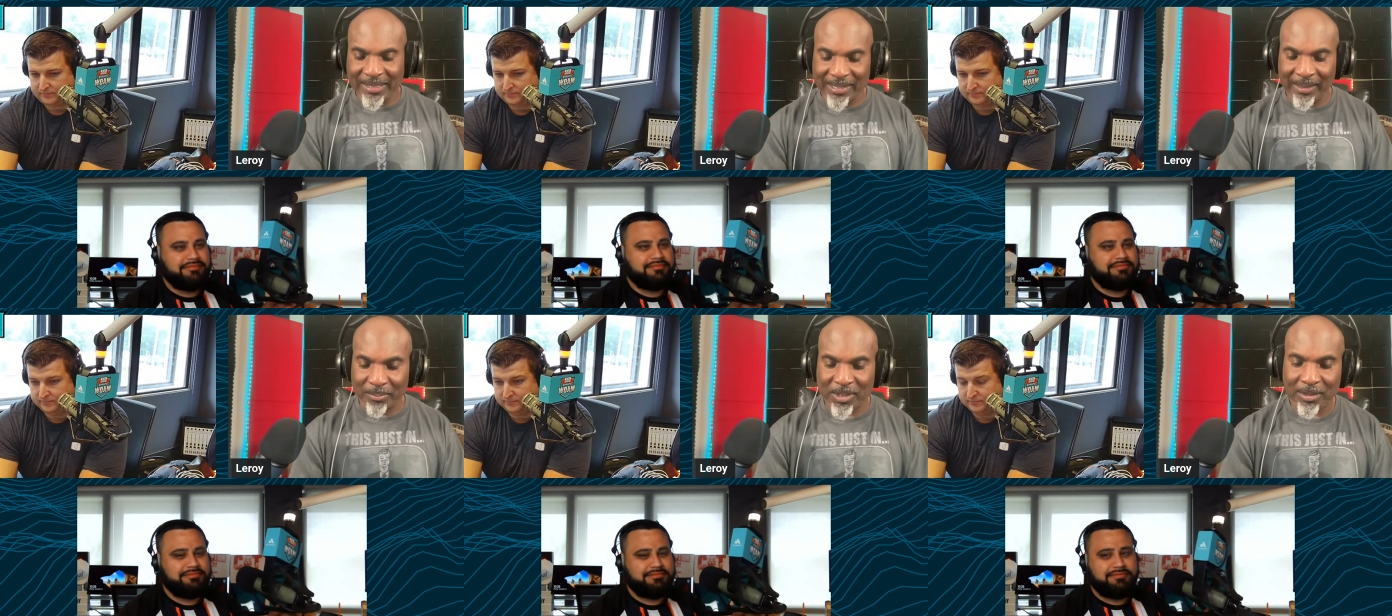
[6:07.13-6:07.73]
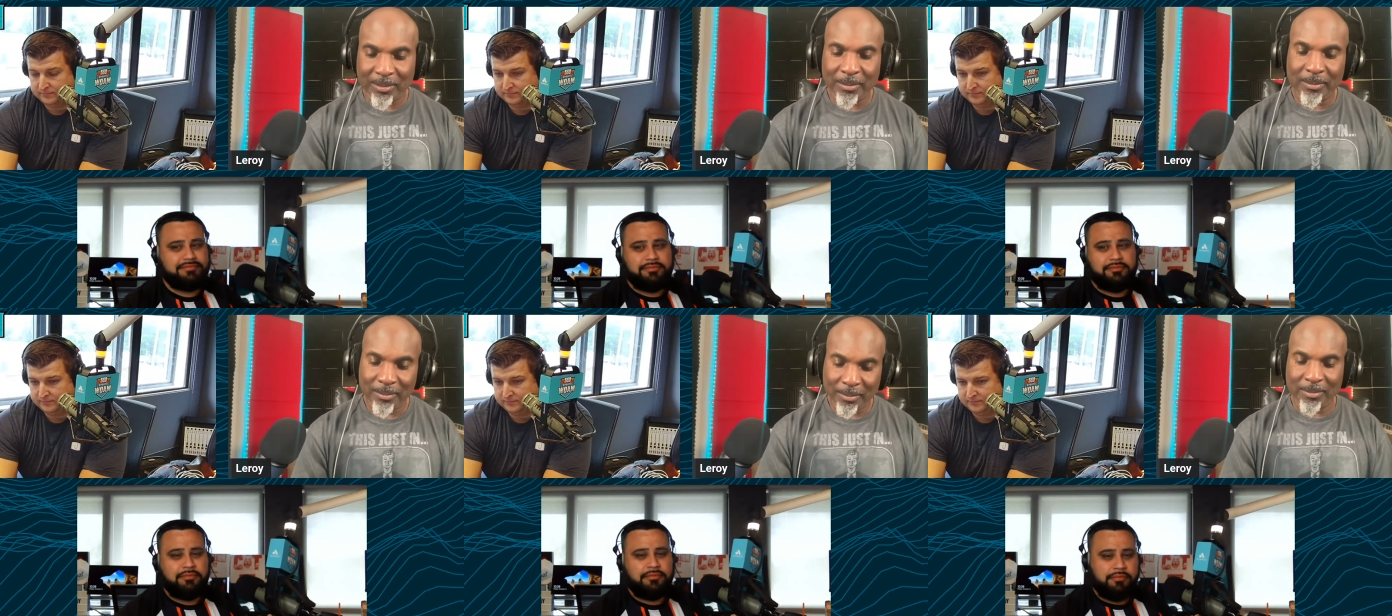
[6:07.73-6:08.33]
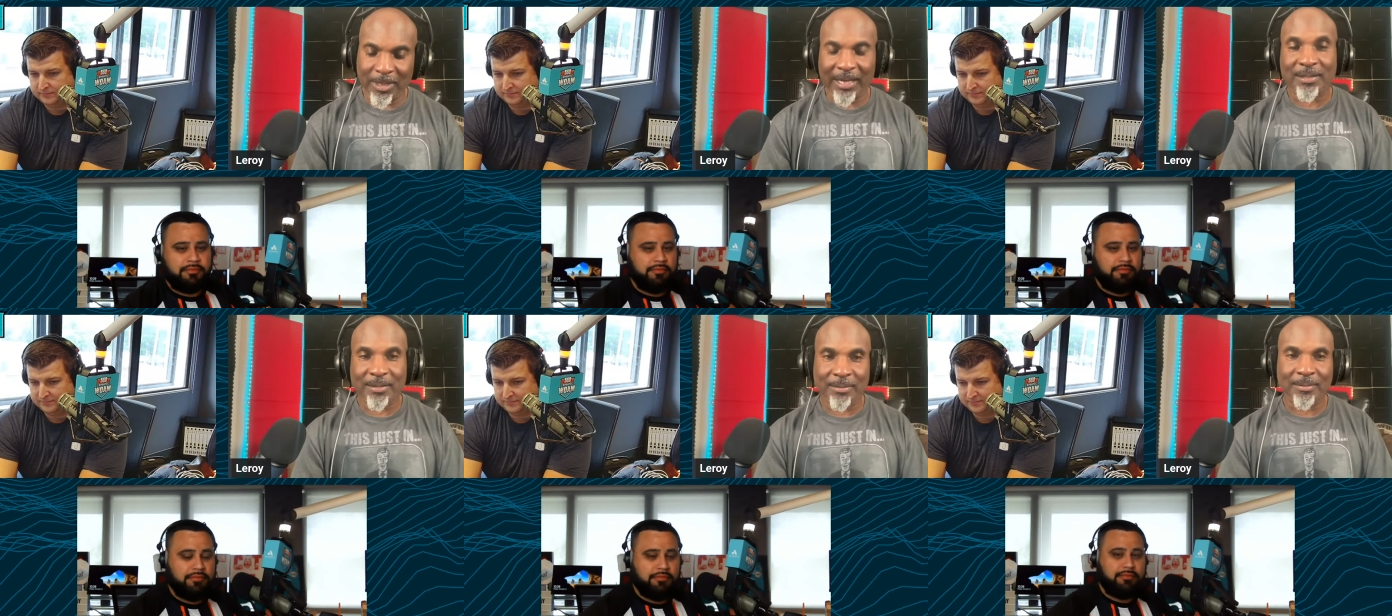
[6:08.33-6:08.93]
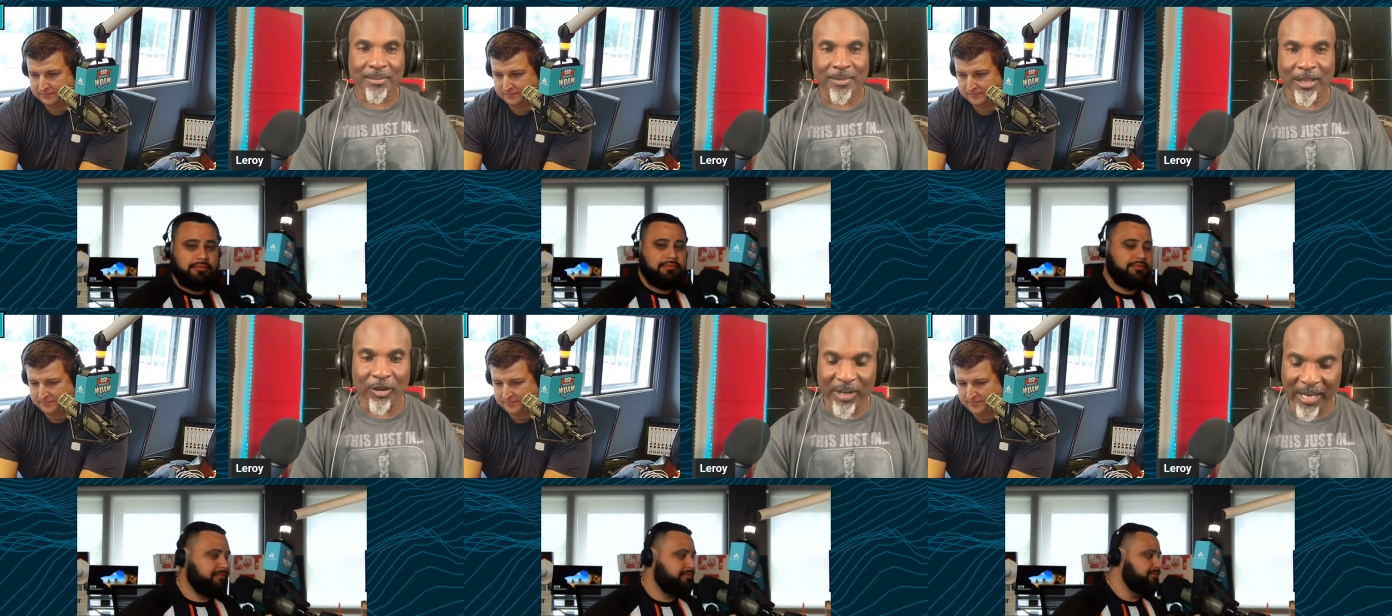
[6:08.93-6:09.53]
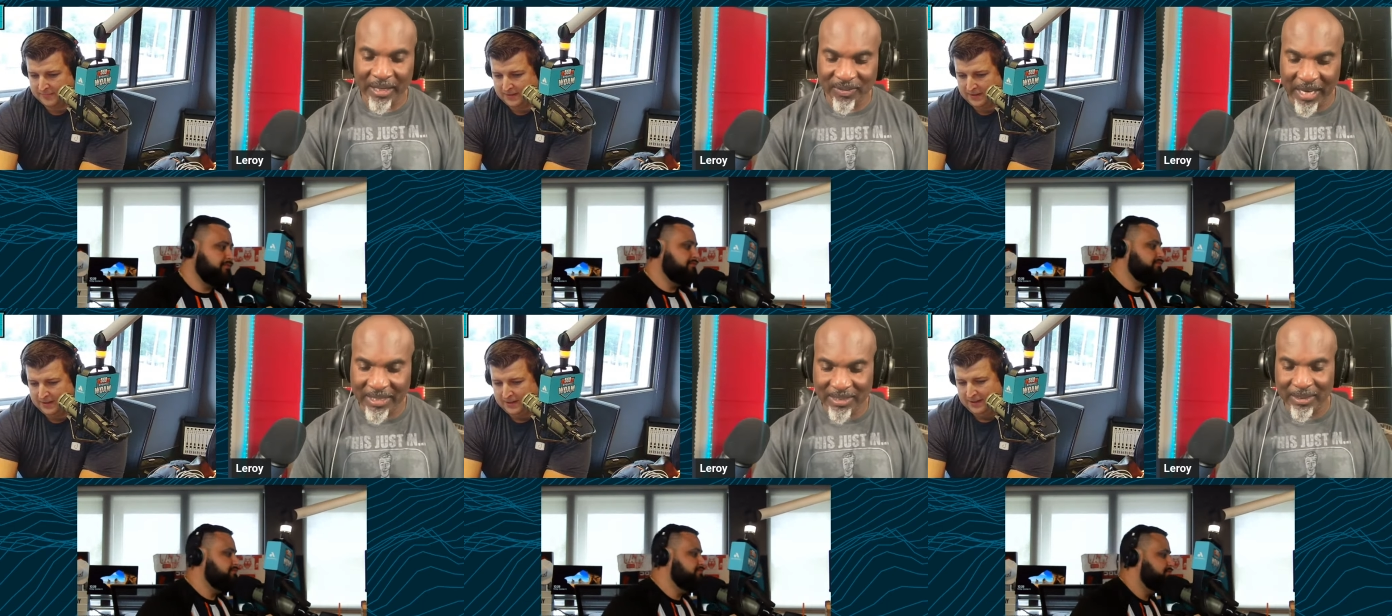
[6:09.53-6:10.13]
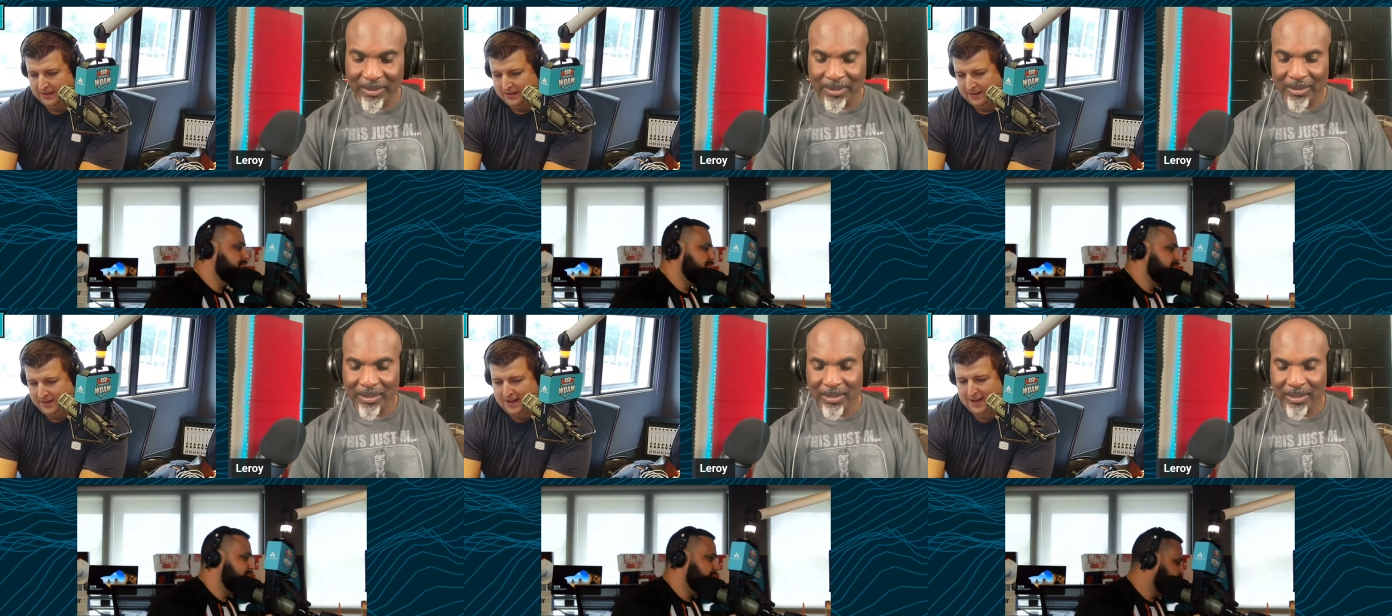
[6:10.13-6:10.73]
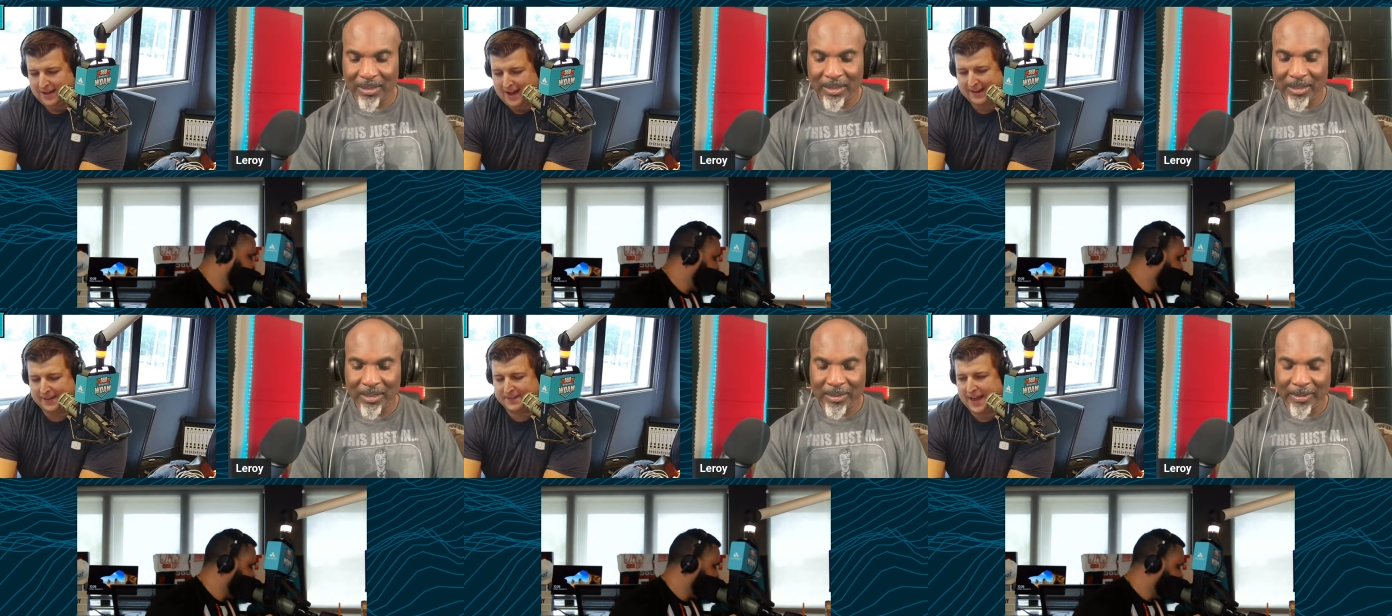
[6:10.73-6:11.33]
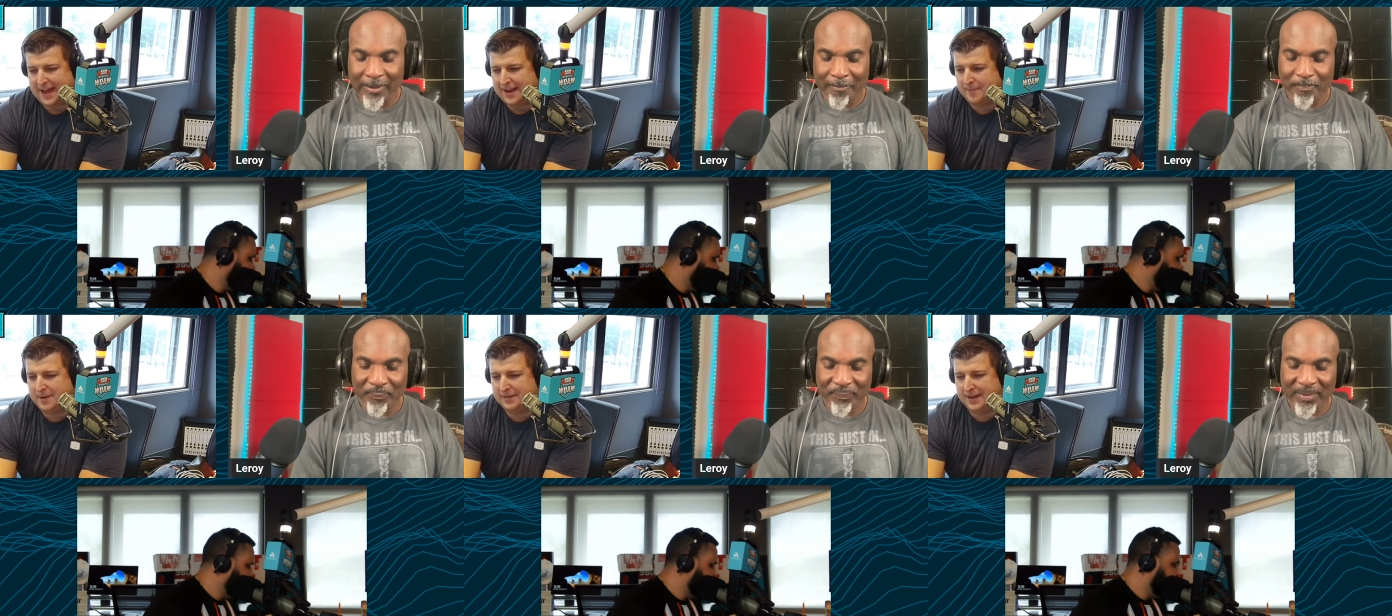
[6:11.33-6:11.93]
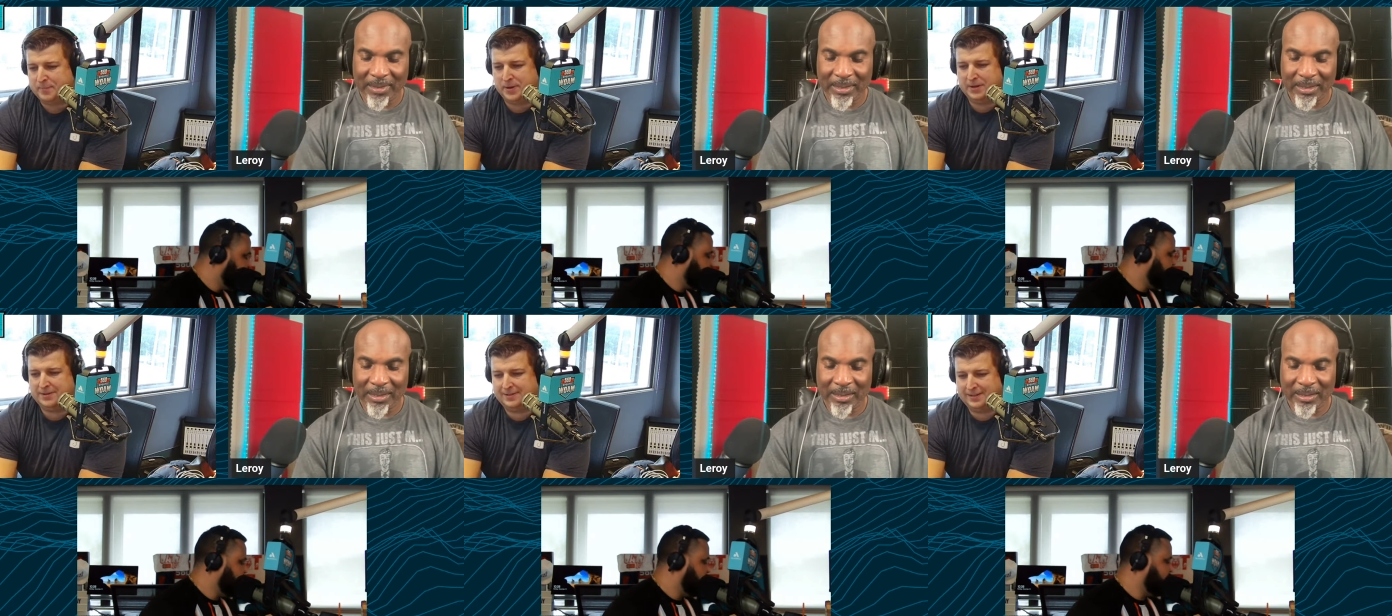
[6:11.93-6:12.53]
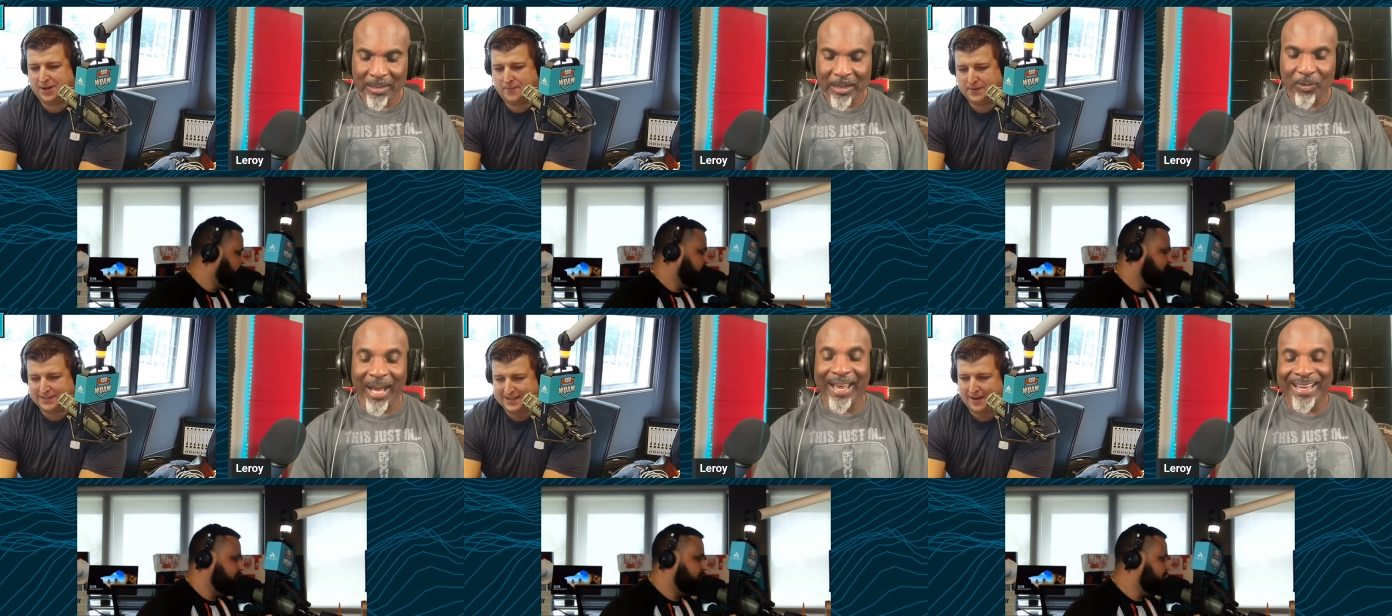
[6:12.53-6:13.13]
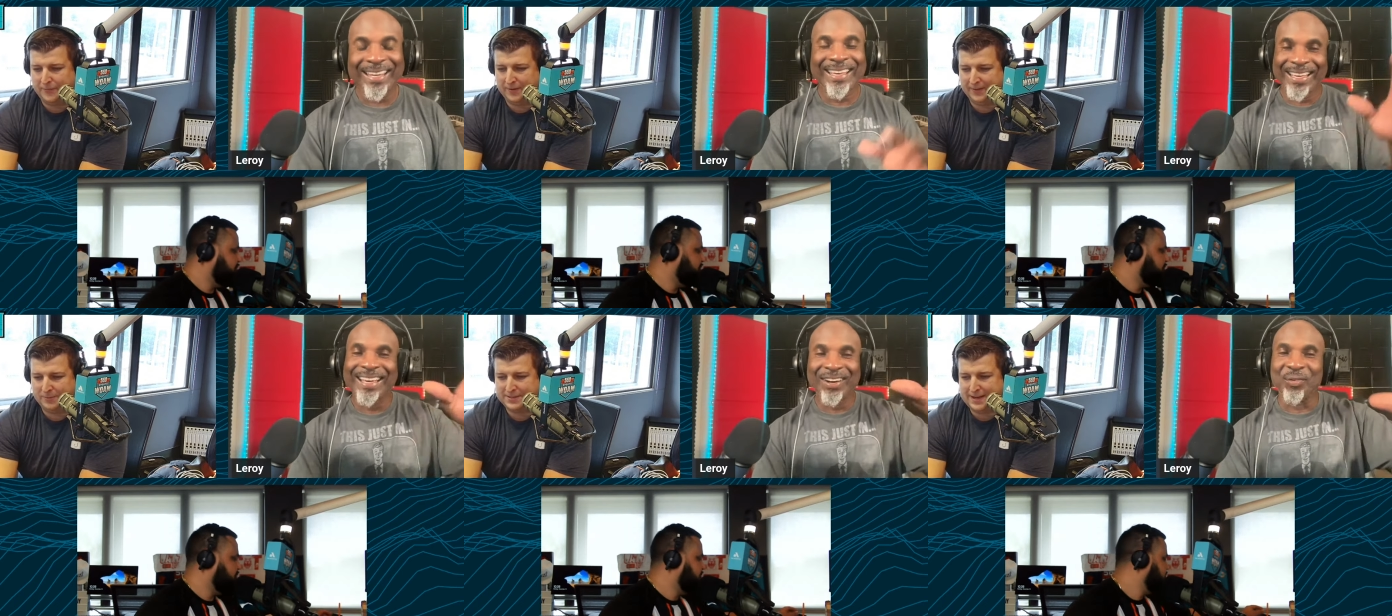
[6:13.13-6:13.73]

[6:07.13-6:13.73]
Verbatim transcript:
Speaker 1: teams? That's, you know, and anti.
Speaker 2: Yeah, I get that. I mean, like, but the Dolphins, there